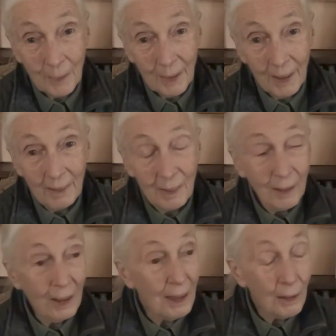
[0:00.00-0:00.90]
And
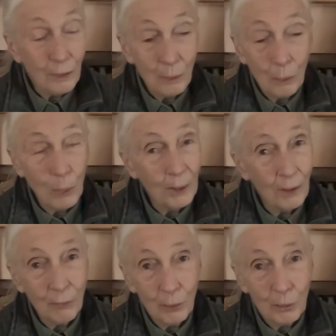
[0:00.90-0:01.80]
I had a
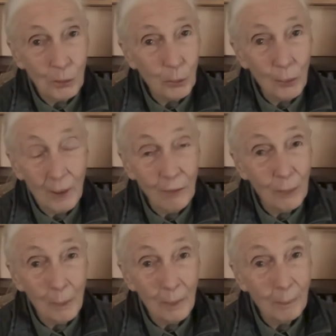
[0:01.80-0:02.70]
wonderful story
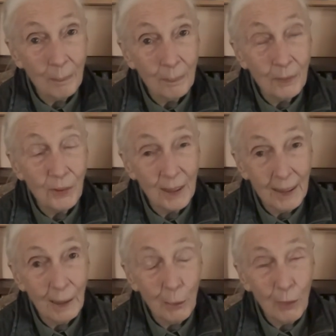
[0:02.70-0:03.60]
from a
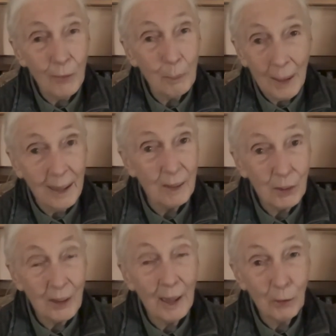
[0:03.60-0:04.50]
CEO of a big
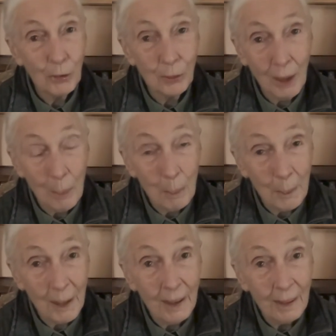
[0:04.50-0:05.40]
international
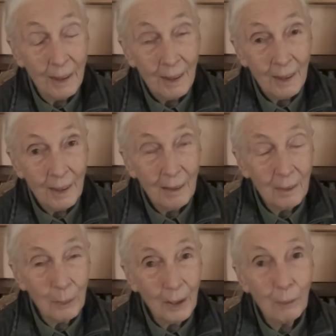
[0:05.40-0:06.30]
company
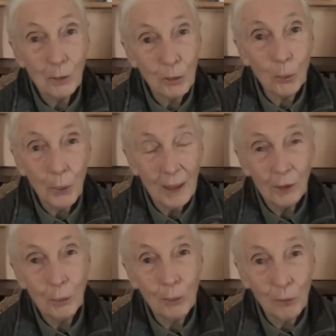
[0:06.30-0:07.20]
when I was talking
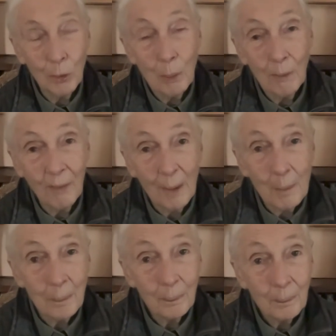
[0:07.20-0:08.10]
to a group of
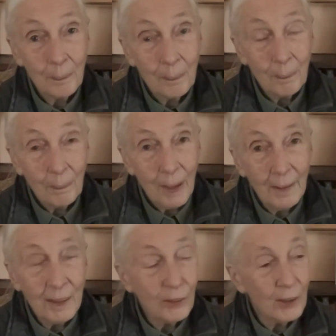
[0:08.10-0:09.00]
them. And
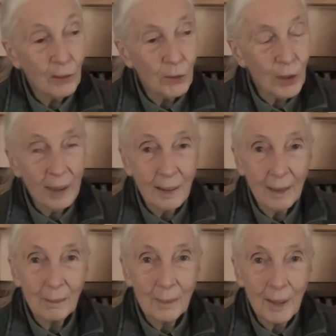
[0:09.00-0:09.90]
he said, Jane,
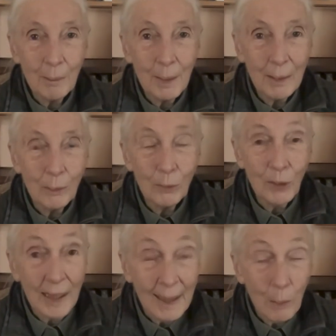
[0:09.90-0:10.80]
I've been
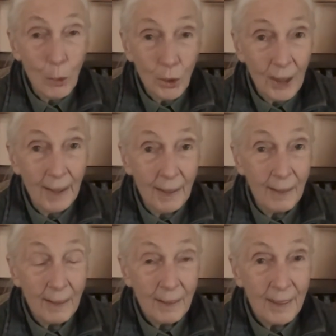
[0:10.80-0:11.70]
really working
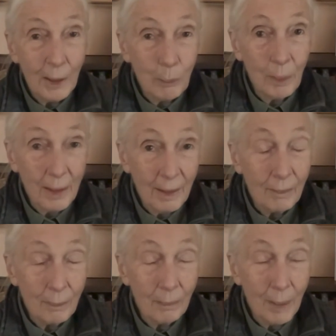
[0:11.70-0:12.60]
to get my
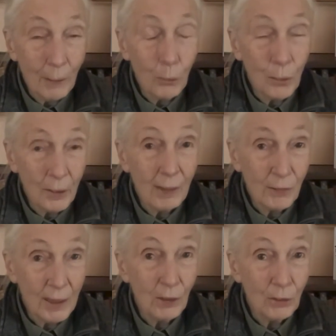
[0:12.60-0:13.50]

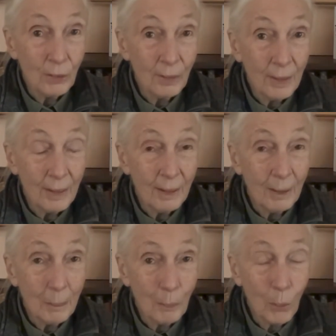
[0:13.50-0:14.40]
organization
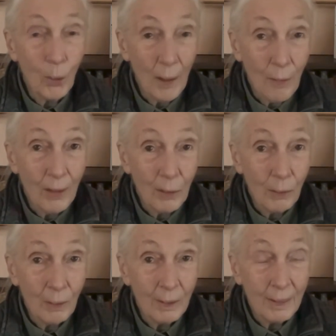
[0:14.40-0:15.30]
more
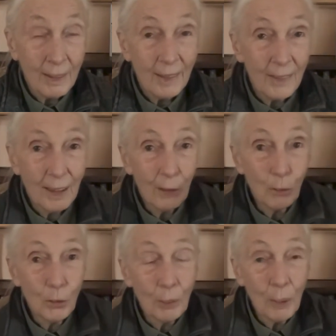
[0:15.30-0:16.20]
ethical in a
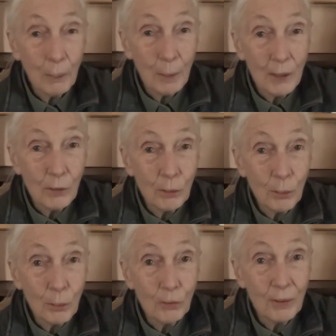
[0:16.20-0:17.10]
country where we
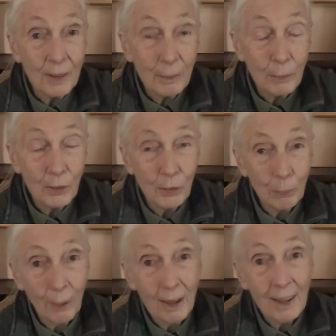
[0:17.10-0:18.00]
source in the
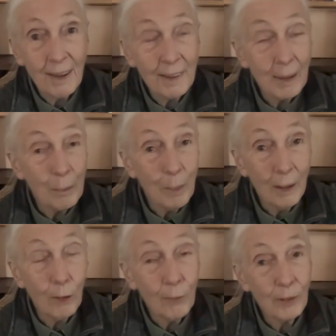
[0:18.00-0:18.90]
supply line, in my
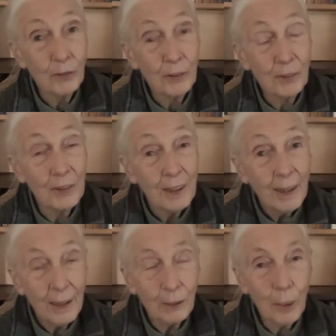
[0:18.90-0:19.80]
offices,
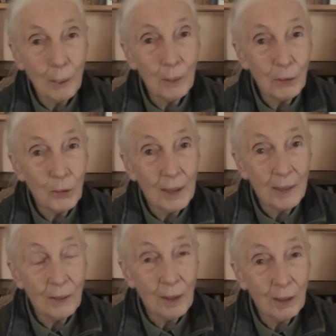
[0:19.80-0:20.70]
and the way we treat
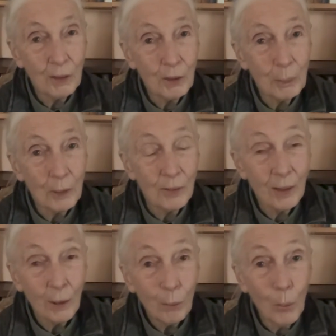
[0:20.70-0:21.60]
our customers.
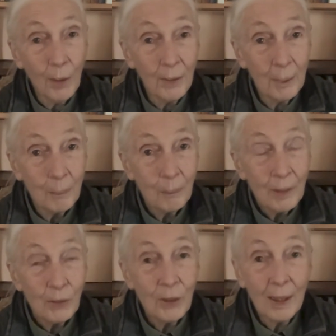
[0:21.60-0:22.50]
One,
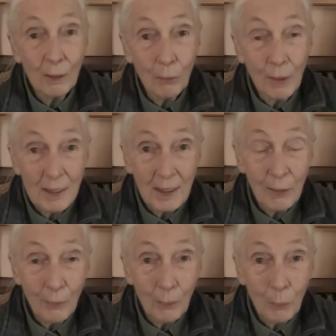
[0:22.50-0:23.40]
seeing the writing
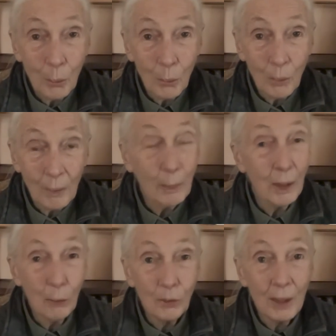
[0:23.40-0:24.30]
on the wall that we're
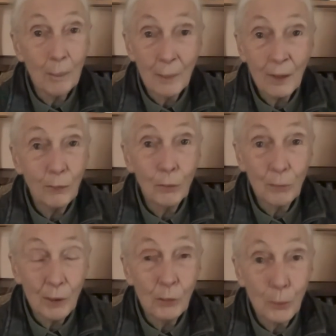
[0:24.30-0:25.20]
using up natural
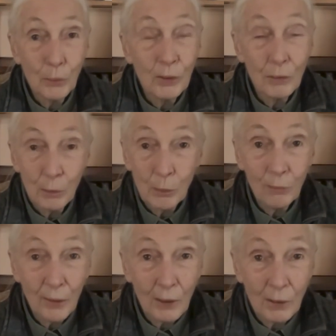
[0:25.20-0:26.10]
resources too
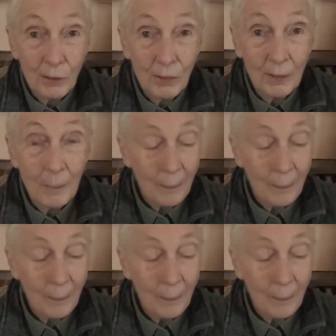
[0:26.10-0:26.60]
fast.